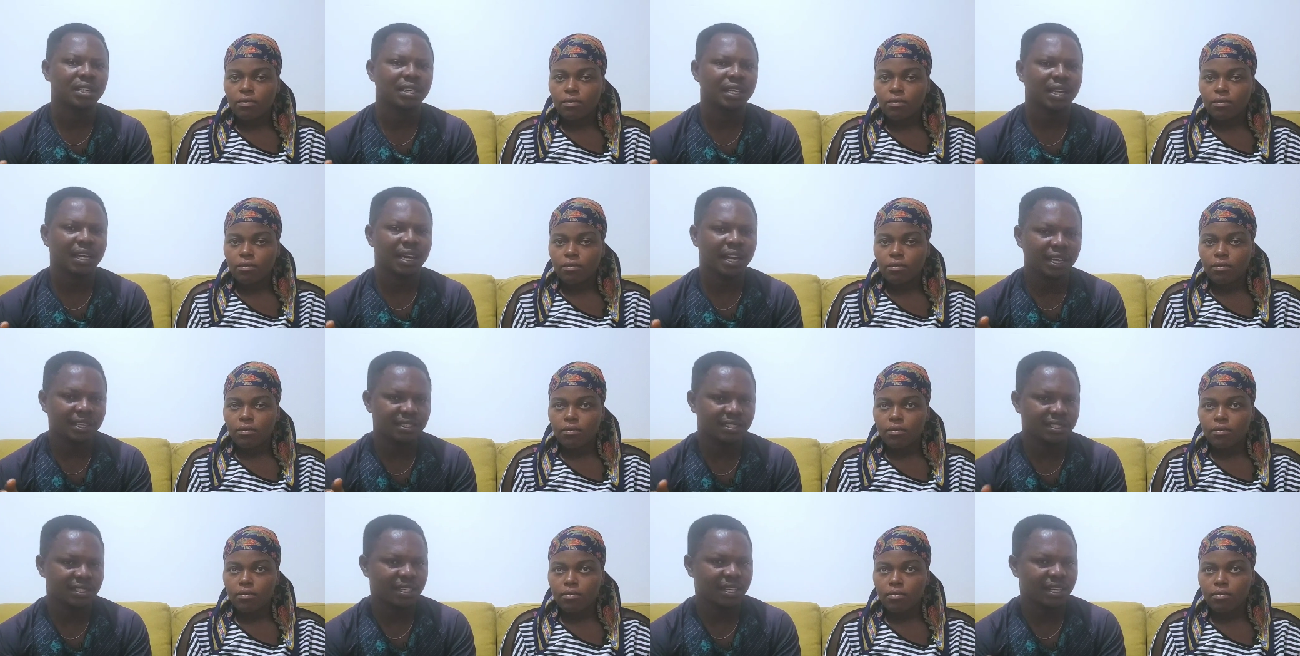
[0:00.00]
Speaker 1: the
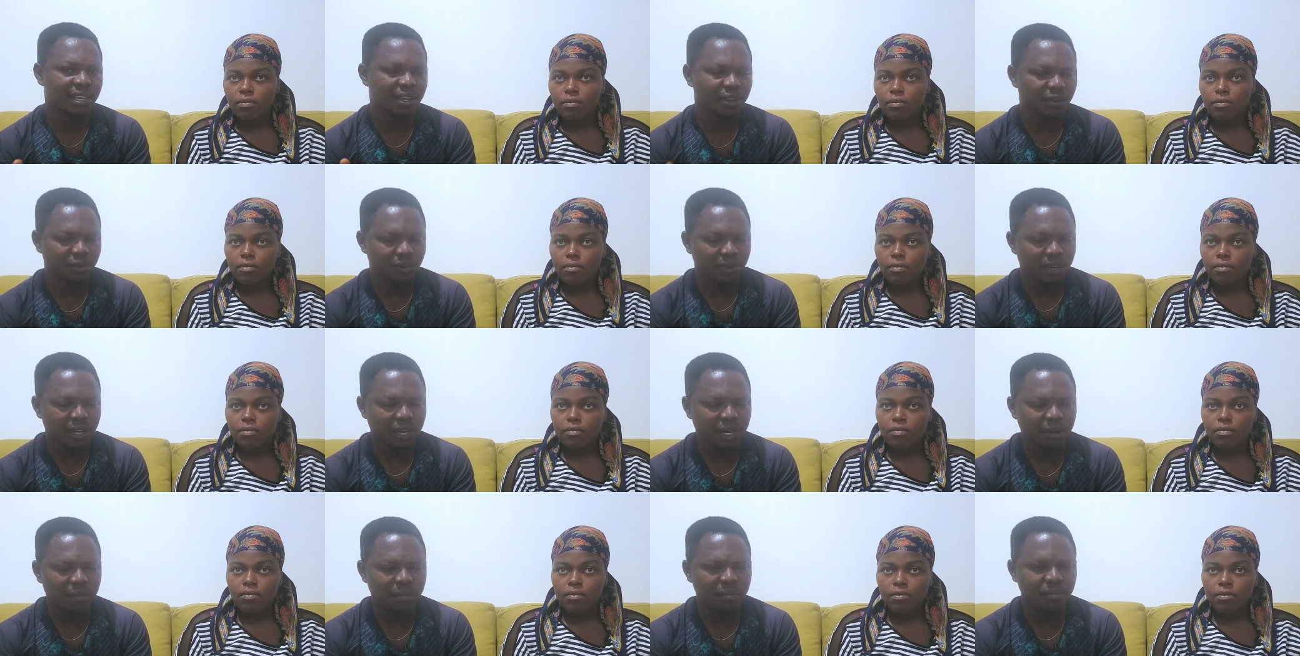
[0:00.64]
answers that are going
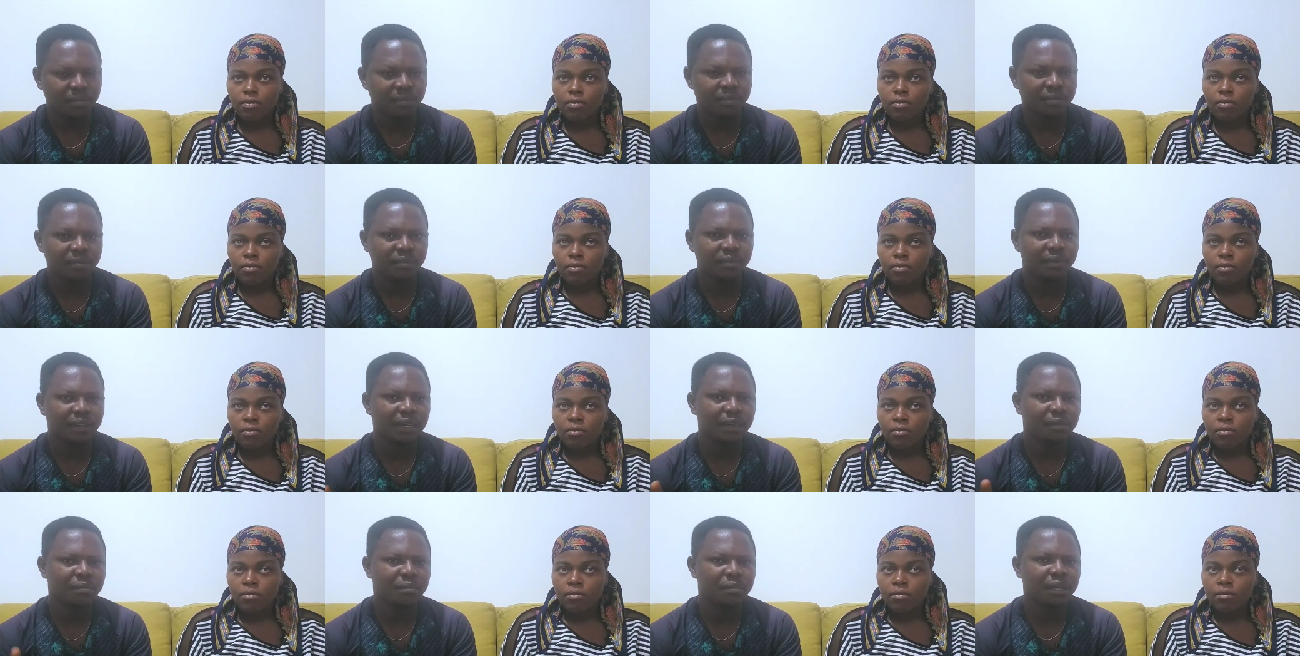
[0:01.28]
to come
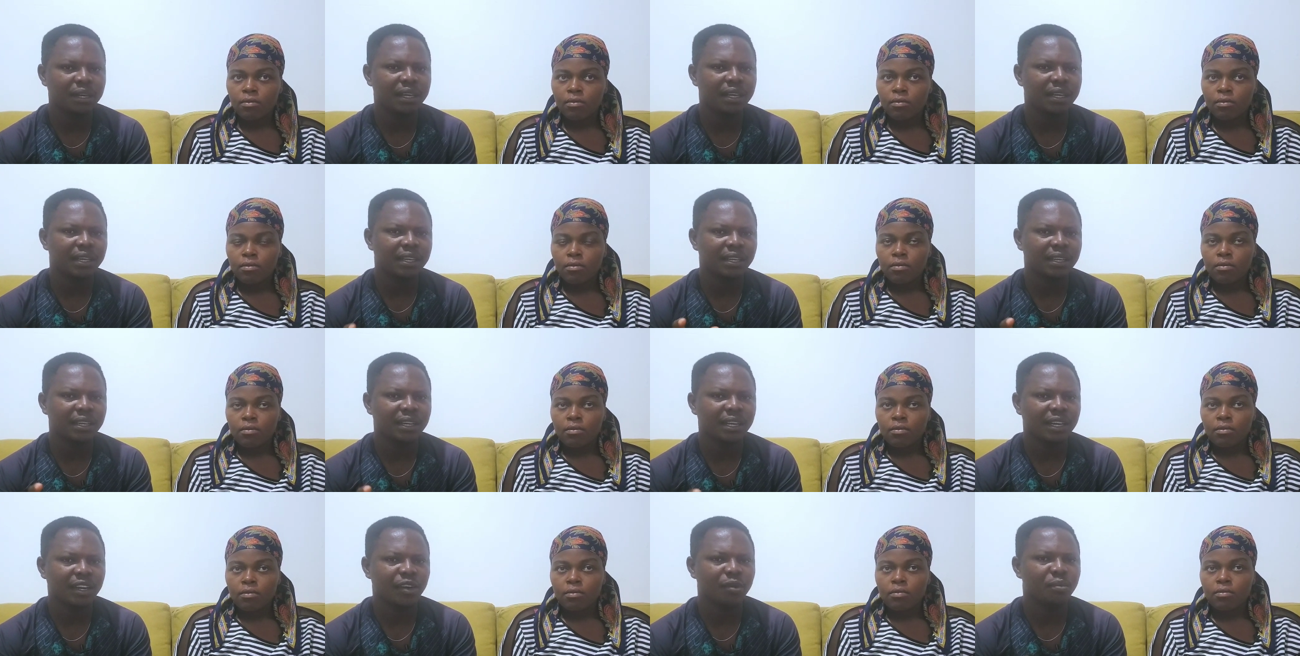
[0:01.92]
and make it
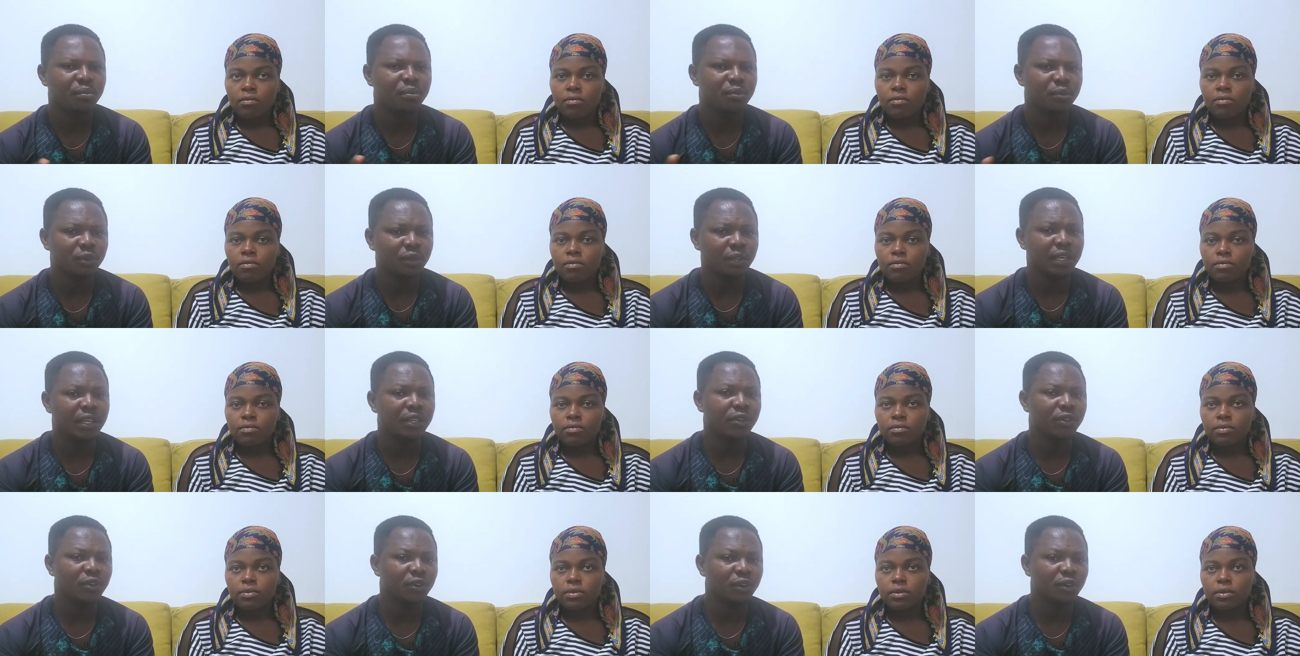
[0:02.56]
and help
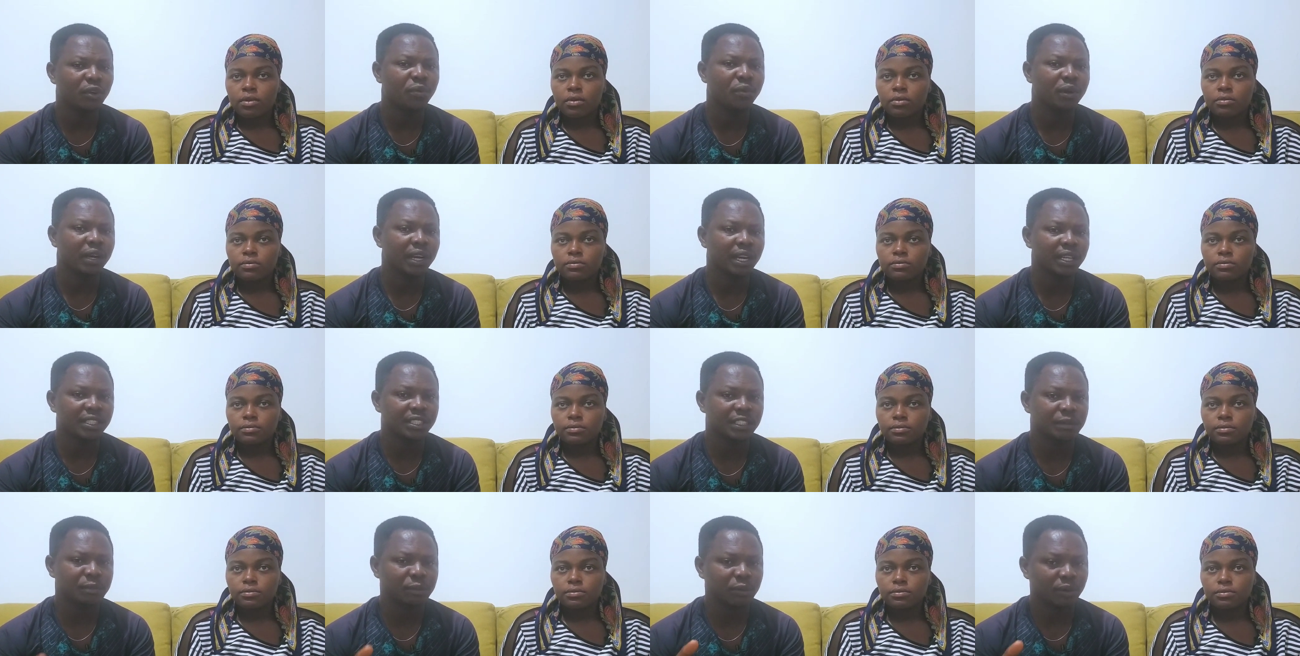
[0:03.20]
your
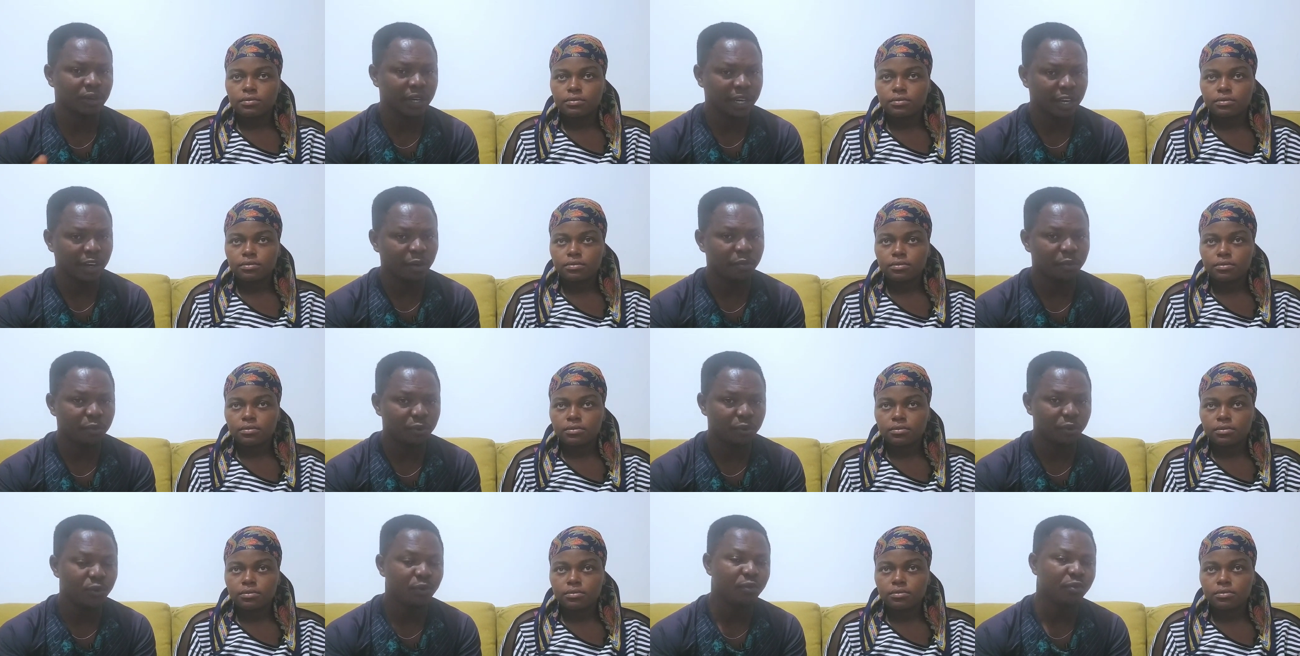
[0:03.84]
relationship or
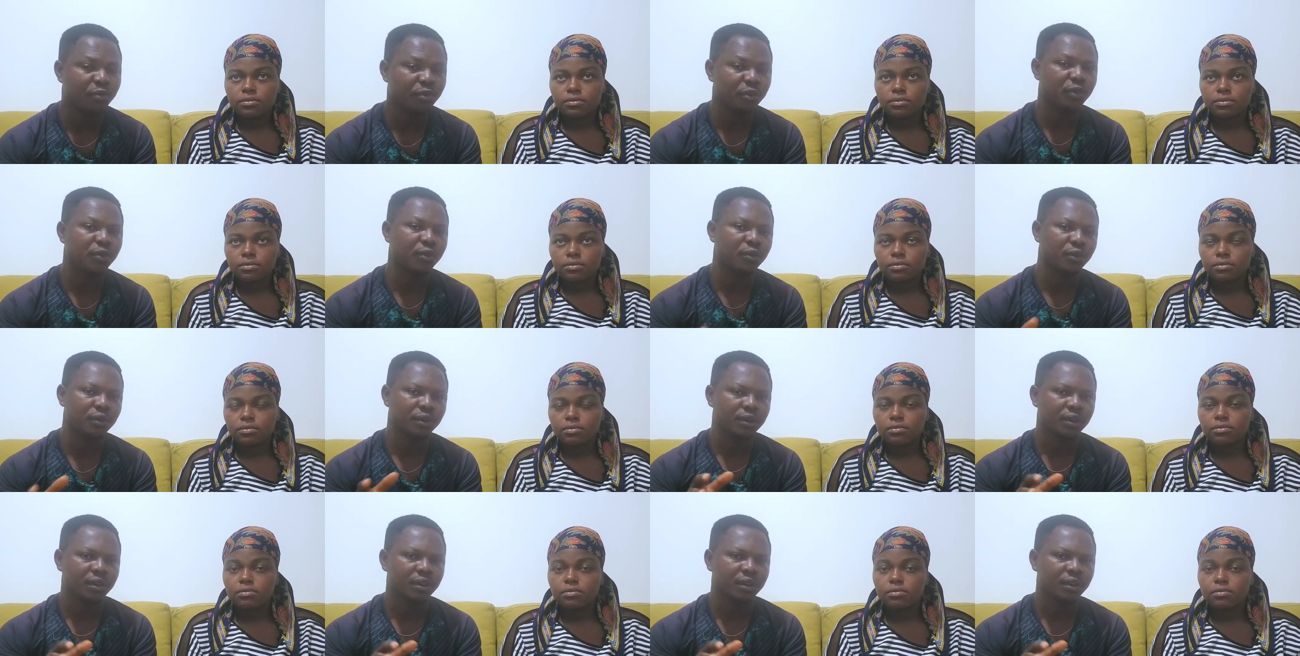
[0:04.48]
help you feel